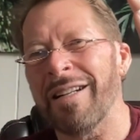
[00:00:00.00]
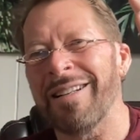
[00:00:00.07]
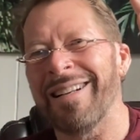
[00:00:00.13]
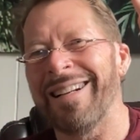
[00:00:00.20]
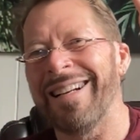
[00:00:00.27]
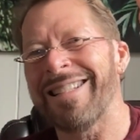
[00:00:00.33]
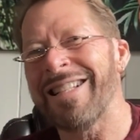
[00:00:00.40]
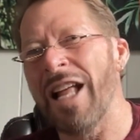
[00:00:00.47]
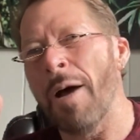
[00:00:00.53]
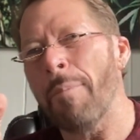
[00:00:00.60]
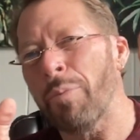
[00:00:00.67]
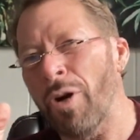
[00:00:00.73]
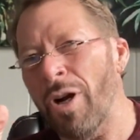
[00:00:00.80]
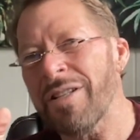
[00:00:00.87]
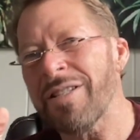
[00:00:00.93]
It's
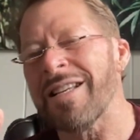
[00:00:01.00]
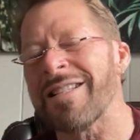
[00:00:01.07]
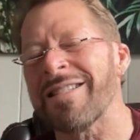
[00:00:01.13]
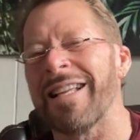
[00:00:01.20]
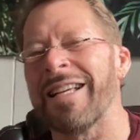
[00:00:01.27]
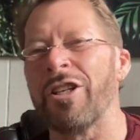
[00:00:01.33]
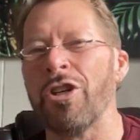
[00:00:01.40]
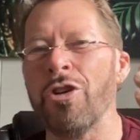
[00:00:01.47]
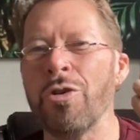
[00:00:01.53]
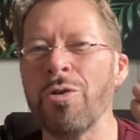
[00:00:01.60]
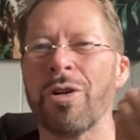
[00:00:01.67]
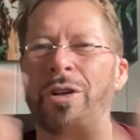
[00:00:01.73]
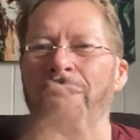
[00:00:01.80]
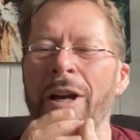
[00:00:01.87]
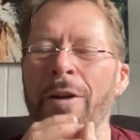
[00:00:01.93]
not processed. Like
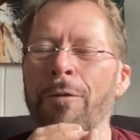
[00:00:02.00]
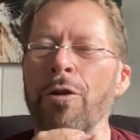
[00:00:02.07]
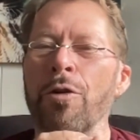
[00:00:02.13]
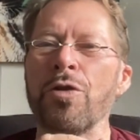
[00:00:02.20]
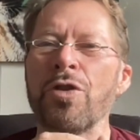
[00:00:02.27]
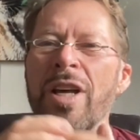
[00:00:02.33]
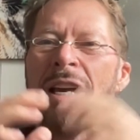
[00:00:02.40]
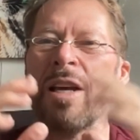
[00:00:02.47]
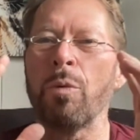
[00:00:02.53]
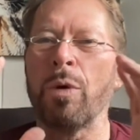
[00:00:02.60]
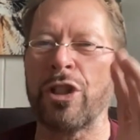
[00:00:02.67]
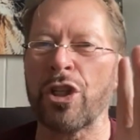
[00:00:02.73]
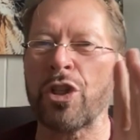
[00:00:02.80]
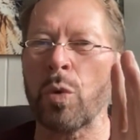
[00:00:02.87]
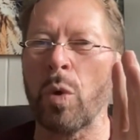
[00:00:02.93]
if you say we
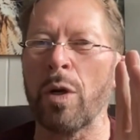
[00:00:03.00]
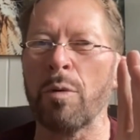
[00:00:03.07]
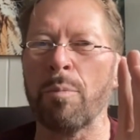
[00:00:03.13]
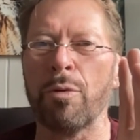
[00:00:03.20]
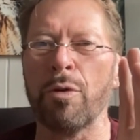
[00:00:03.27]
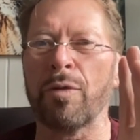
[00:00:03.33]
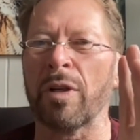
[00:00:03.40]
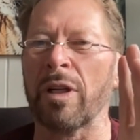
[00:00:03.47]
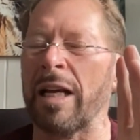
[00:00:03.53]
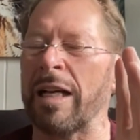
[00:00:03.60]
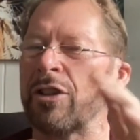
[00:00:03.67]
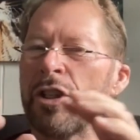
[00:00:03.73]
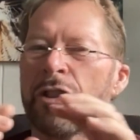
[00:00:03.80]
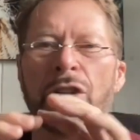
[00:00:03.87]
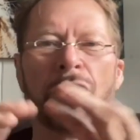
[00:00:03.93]
just want to improve,
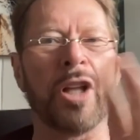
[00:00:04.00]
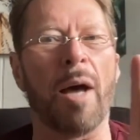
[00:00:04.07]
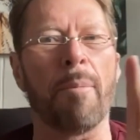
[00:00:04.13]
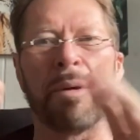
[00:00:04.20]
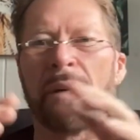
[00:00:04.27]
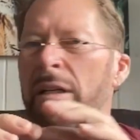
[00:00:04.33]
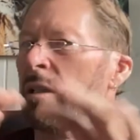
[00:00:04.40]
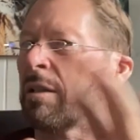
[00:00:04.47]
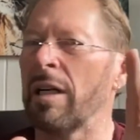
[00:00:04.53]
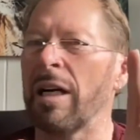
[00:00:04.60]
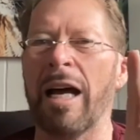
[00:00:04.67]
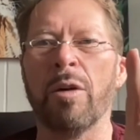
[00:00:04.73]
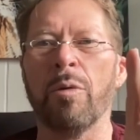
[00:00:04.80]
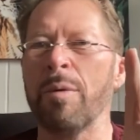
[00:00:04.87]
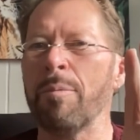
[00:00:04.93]
it's just a topic.
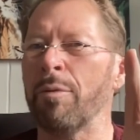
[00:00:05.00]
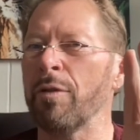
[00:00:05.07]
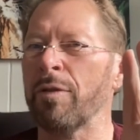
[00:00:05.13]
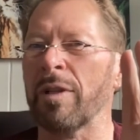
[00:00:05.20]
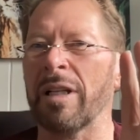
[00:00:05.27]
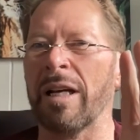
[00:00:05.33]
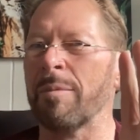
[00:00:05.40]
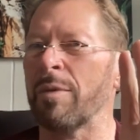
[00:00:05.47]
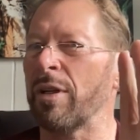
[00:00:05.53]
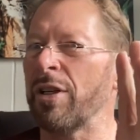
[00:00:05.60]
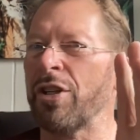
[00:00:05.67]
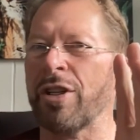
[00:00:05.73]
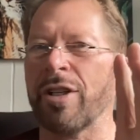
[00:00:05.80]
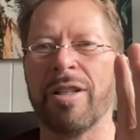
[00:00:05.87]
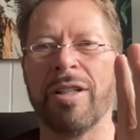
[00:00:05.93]
How to improve
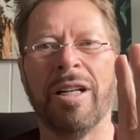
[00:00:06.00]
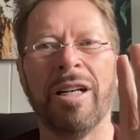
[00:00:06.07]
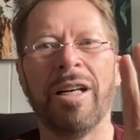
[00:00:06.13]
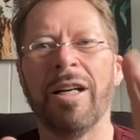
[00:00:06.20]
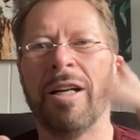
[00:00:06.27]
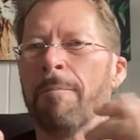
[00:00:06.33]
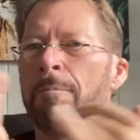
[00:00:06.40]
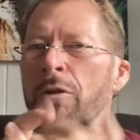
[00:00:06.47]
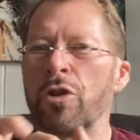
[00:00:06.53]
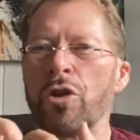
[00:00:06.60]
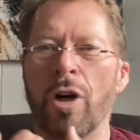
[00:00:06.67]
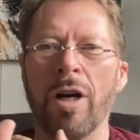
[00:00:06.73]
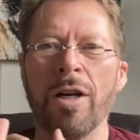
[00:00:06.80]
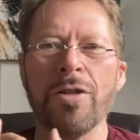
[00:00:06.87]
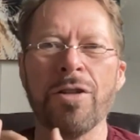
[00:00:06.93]
collaboration?
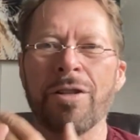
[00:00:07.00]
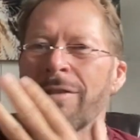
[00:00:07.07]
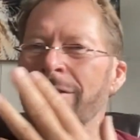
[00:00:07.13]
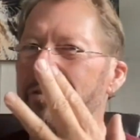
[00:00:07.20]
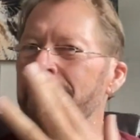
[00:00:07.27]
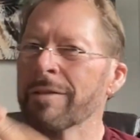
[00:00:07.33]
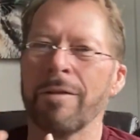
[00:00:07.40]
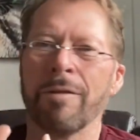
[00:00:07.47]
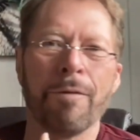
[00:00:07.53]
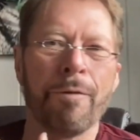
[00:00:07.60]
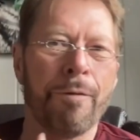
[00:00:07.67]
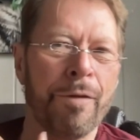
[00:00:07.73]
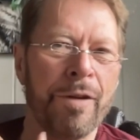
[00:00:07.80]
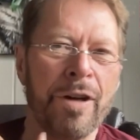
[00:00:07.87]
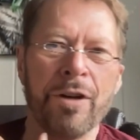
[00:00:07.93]
Trust,
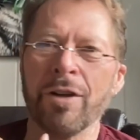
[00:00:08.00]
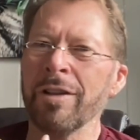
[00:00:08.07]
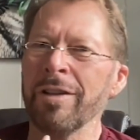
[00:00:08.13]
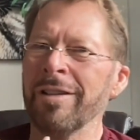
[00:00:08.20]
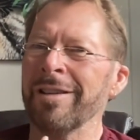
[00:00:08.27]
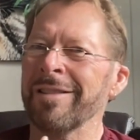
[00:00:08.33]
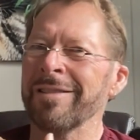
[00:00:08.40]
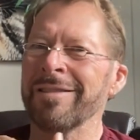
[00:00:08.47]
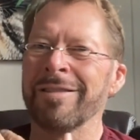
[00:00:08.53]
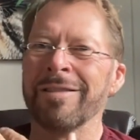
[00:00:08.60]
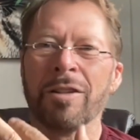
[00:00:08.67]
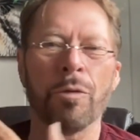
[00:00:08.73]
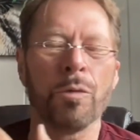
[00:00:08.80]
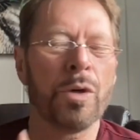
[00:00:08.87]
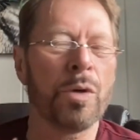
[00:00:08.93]
fear,
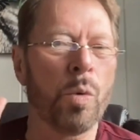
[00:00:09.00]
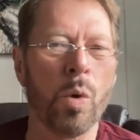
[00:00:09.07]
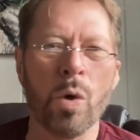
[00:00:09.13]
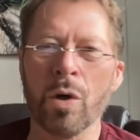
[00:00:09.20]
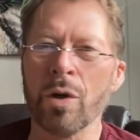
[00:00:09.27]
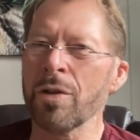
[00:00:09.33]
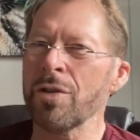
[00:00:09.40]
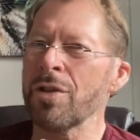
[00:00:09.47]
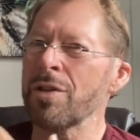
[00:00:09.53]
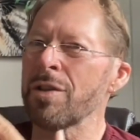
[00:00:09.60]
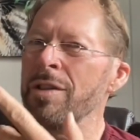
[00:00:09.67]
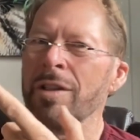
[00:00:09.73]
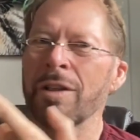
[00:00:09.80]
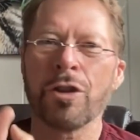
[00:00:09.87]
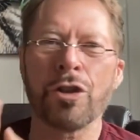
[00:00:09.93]

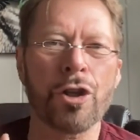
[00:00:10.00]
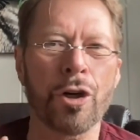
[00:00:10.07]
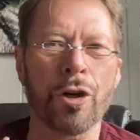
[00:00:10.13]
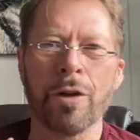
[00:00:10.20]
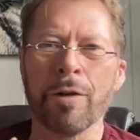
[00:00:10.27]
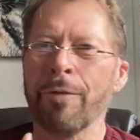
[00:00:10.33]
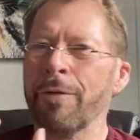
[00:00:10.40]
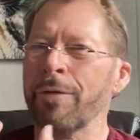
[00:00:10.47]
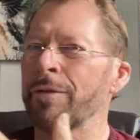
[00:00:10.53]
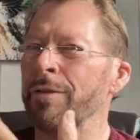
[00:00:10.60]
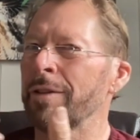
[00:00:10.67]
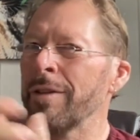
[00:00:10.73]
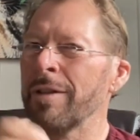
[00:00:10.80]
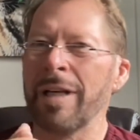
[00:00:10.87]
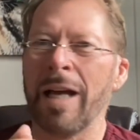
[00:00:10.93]
rewards, turf,
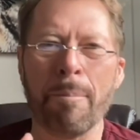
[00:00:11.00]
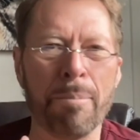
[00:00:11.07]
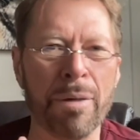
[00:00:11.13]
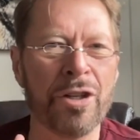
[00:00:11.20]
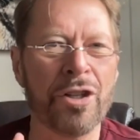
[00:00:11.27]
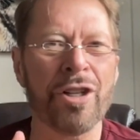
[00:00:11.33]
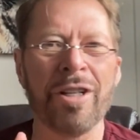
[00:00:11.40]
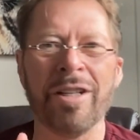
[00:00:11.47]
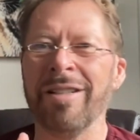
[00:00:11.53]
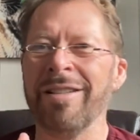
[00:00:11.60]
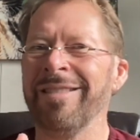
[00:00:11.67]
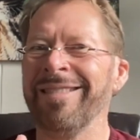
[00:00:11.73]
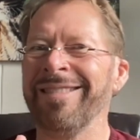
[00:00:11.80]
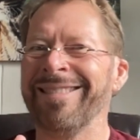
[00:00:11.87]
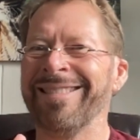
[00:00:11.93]

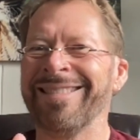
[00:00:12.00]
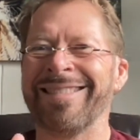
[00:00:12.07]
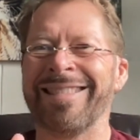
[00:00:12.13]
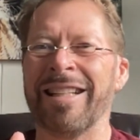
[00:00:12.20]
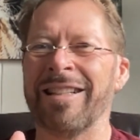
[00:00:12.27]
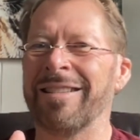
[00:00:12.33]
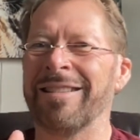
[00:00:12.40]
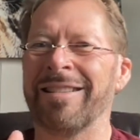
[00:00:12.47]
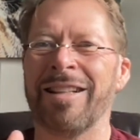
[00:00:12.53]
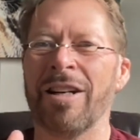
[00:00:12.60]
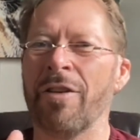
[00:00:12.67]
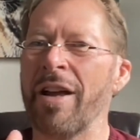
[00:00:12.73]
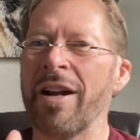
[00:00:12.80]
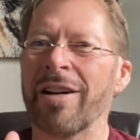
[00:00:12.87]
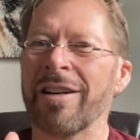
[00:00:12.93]
ambition. They're
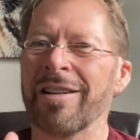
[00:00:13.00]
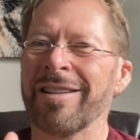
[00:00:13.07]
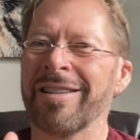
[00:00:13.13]
there.